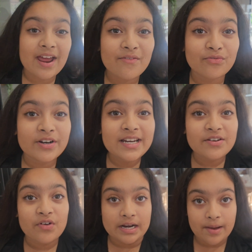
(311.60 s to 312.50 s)
I
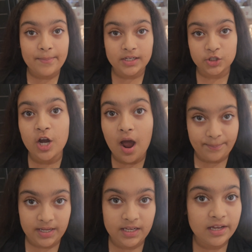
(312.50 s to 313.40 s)
really recommend to
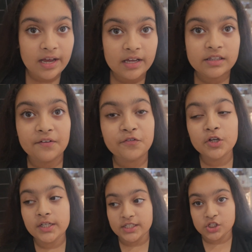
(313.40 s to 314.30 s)
come here. The
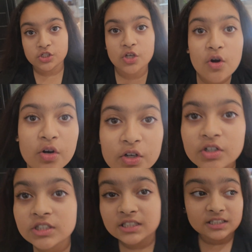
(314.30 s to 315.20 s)
food is so
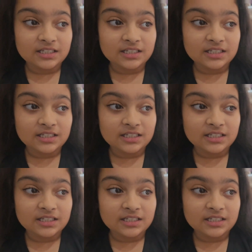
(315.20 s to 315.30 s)
good.